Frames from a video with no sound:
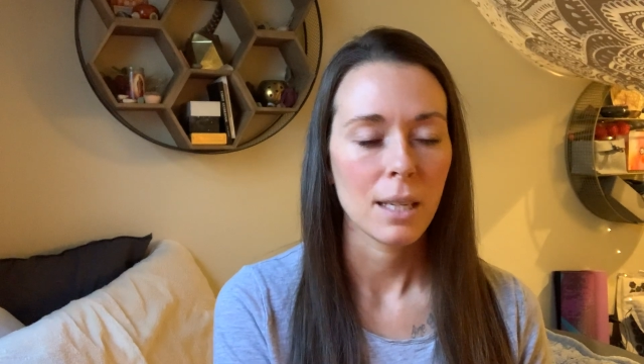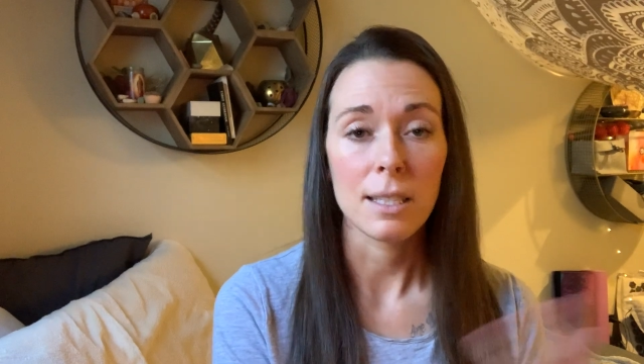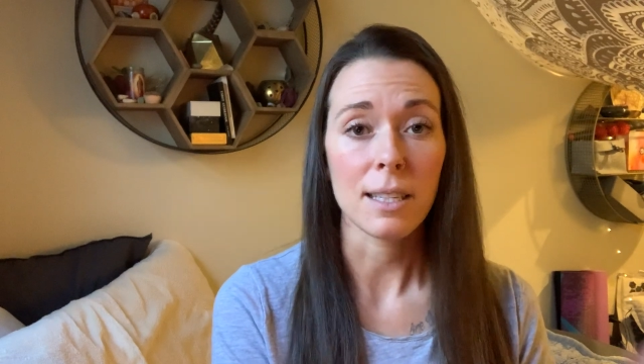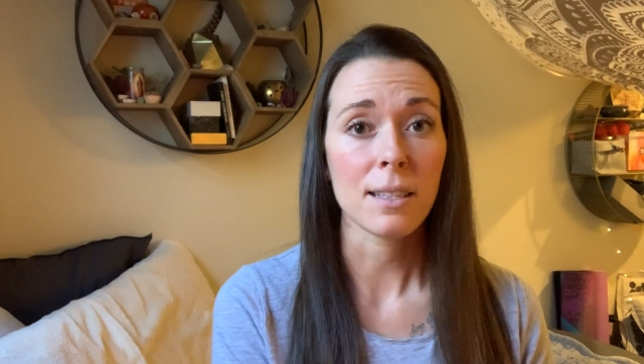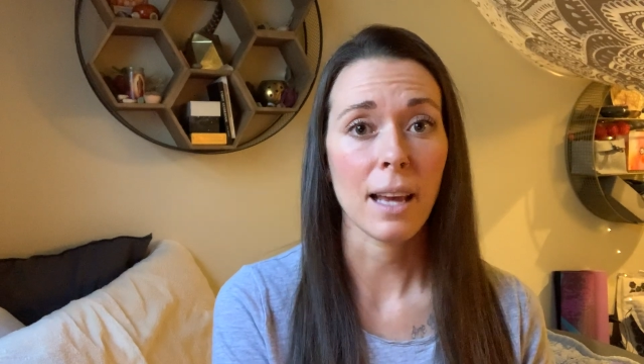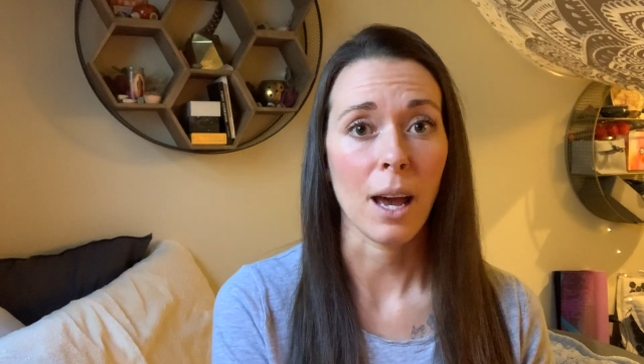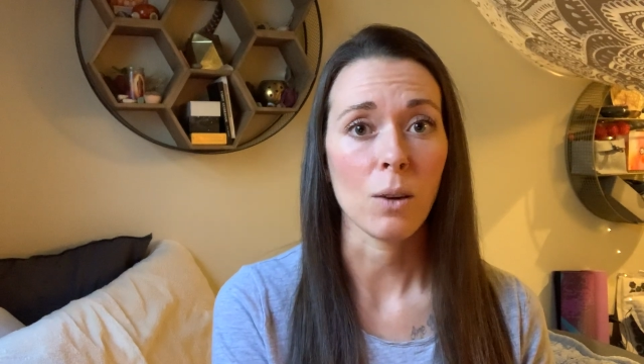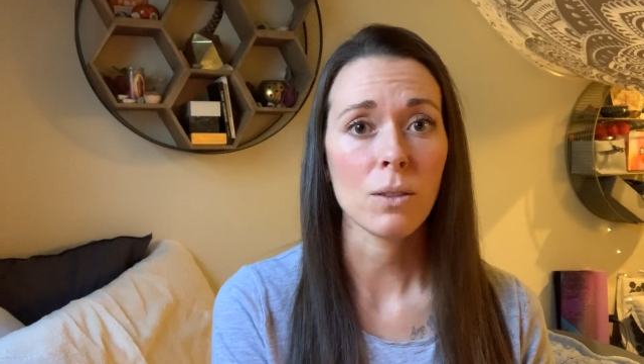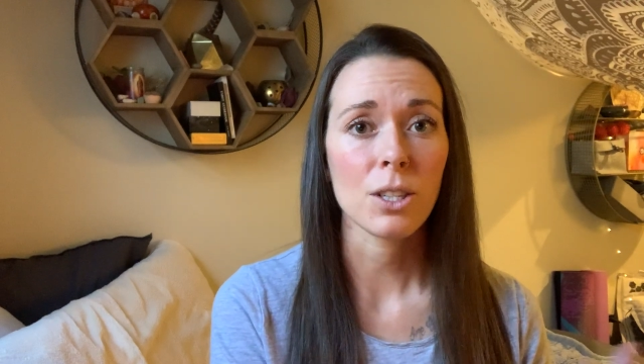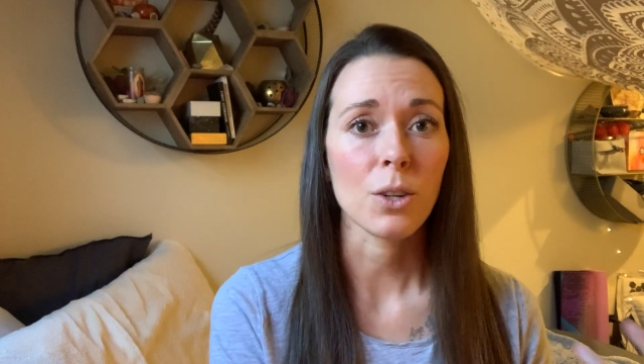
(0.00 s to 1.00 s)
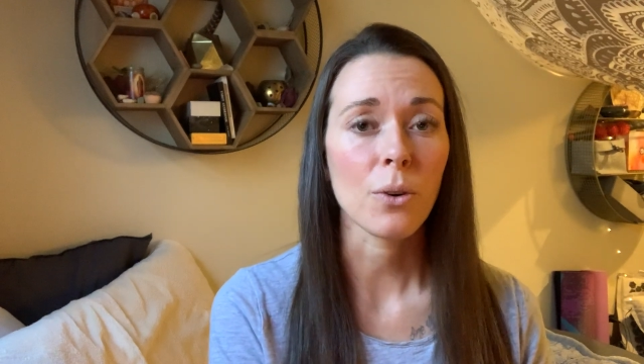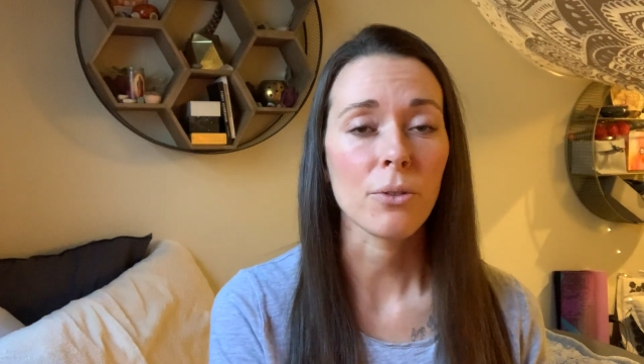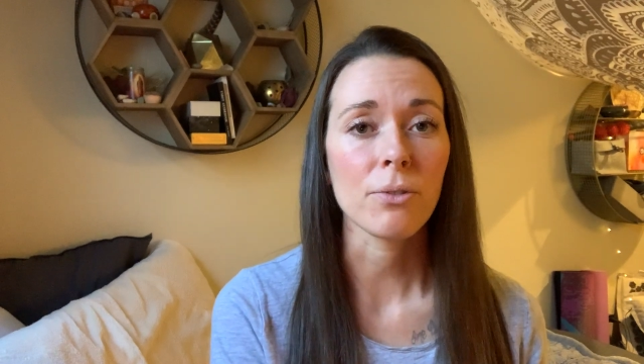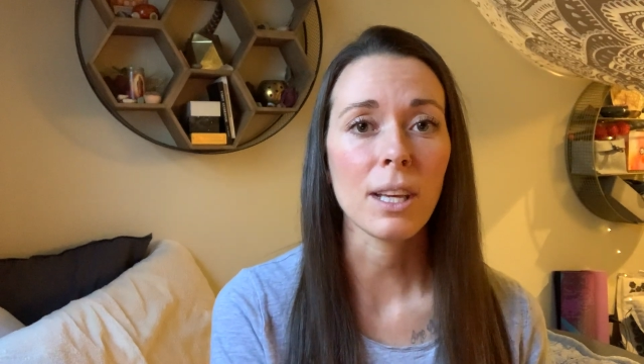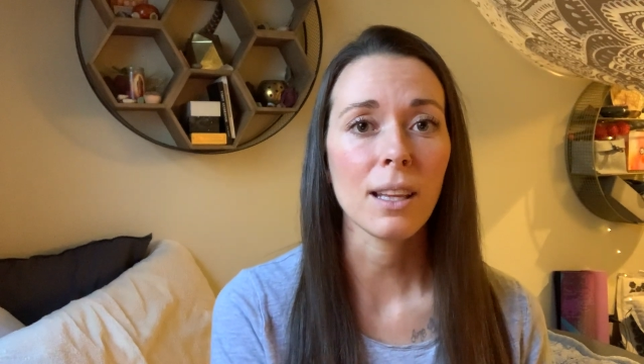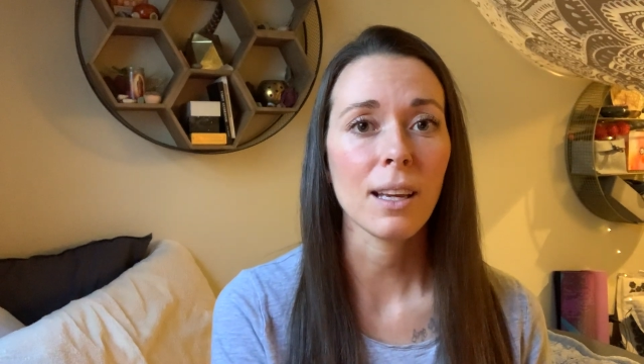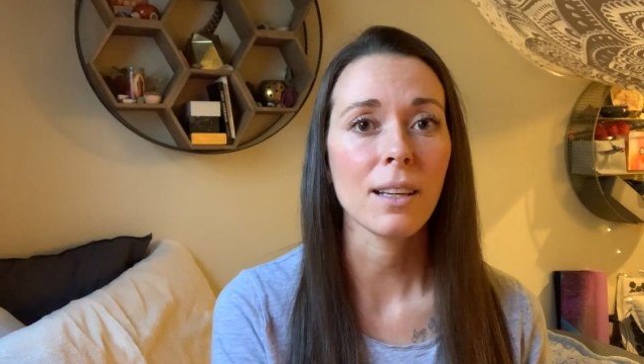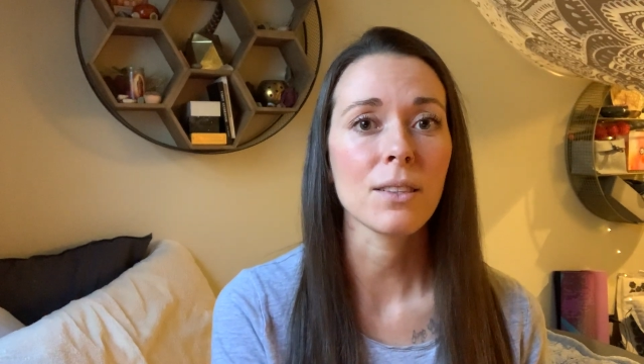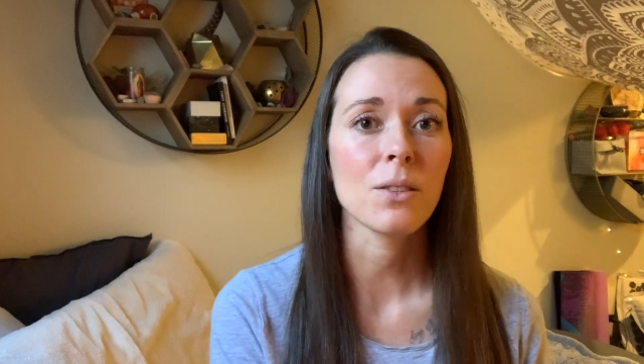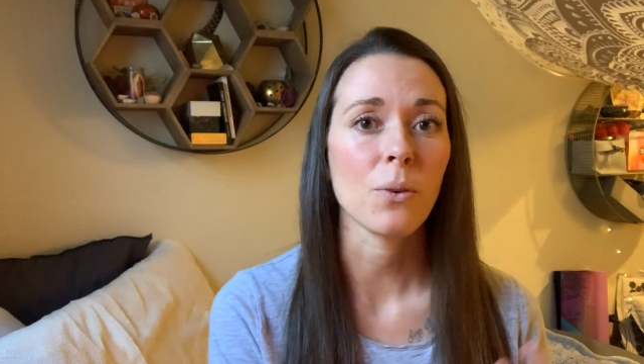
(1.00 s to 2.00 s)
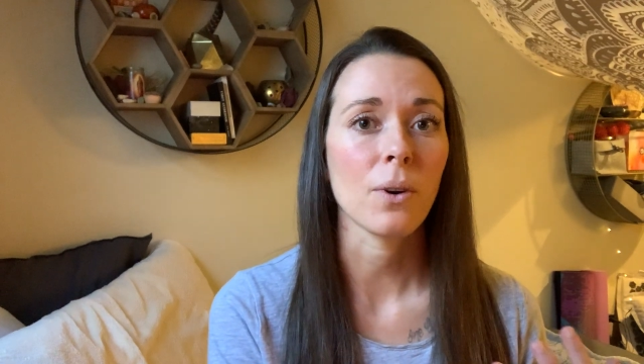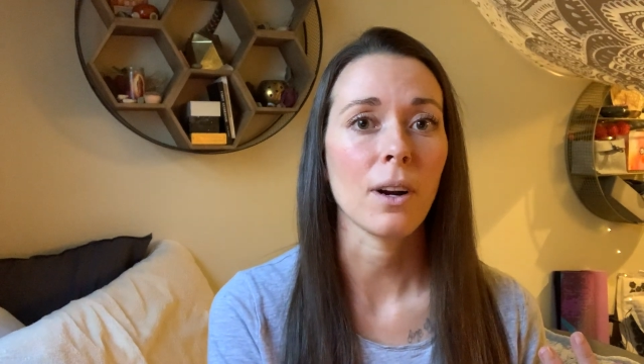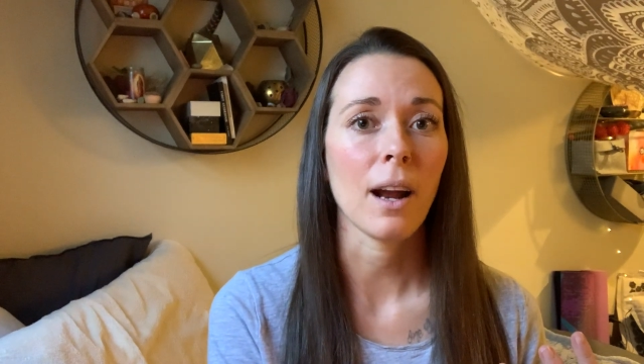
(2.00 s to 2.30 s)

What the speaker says: discount your feelings or